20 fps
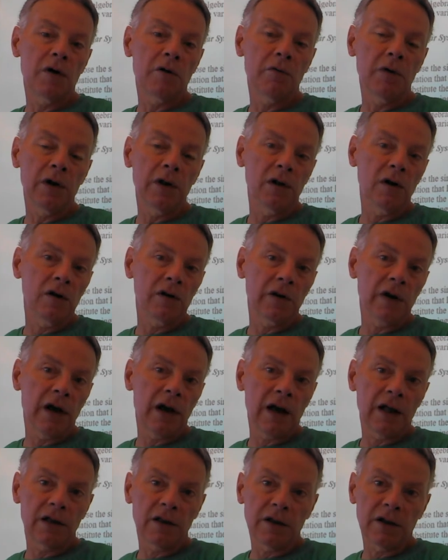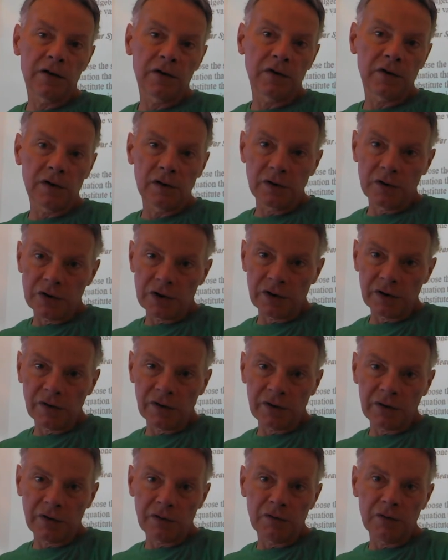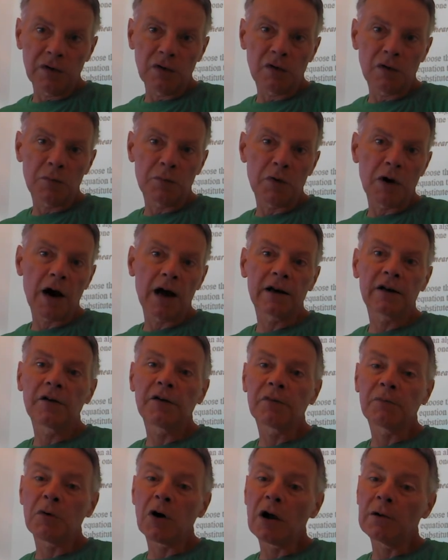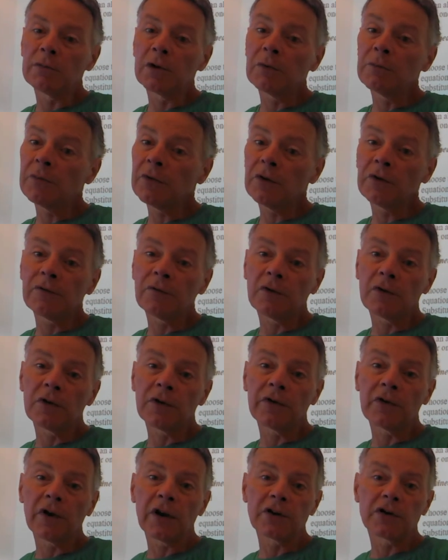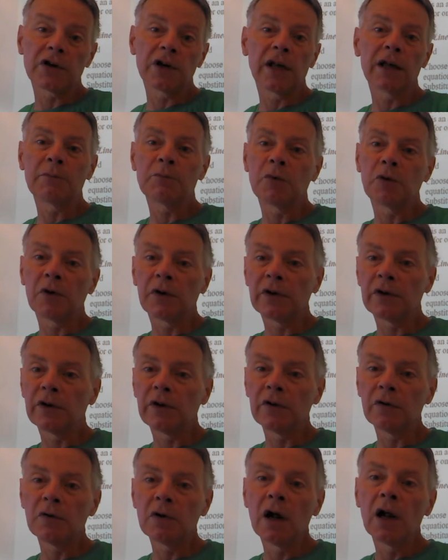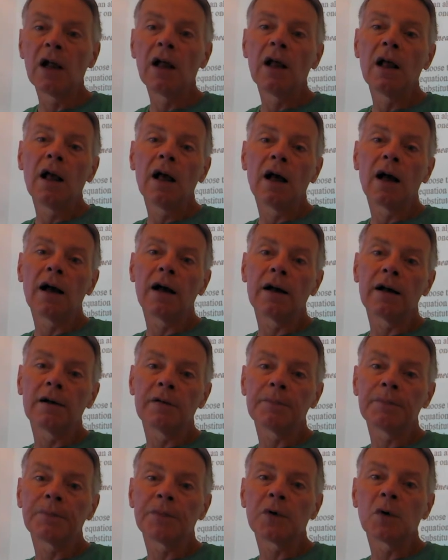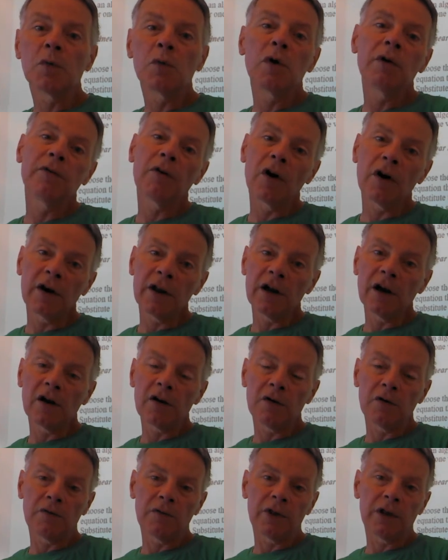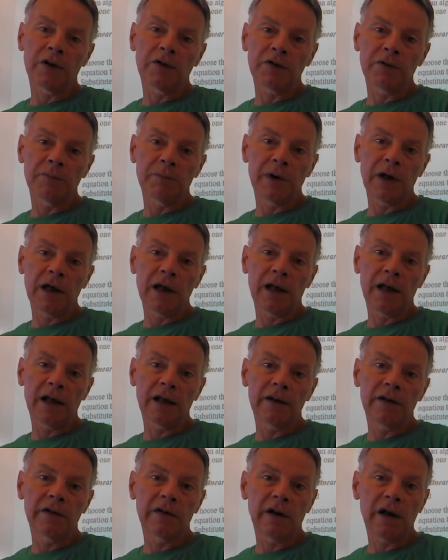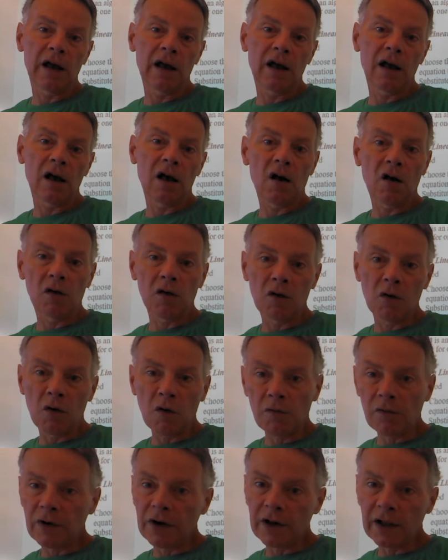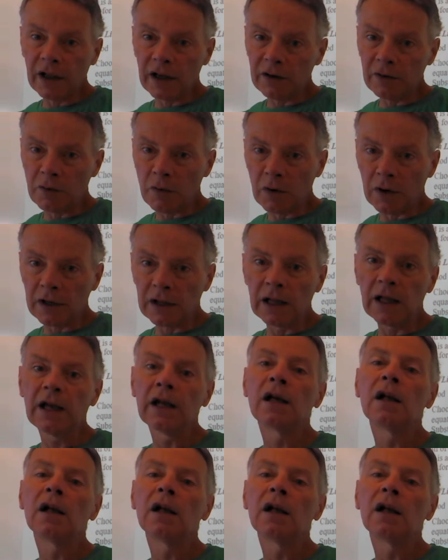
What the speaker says: we looked at the solutions to your practice problems for section 8.2, we've already gone over this, but I'll go over it again quickly.